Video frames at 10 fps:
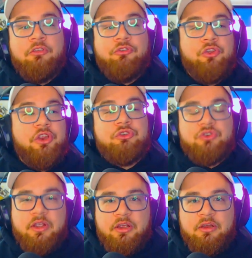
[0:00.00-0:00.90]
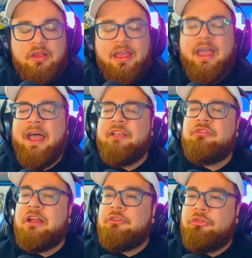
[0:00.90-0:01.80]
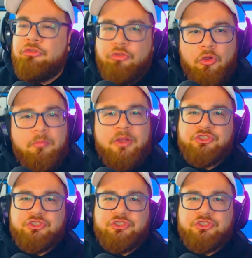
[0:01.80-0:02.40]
Studio Trigger has done so much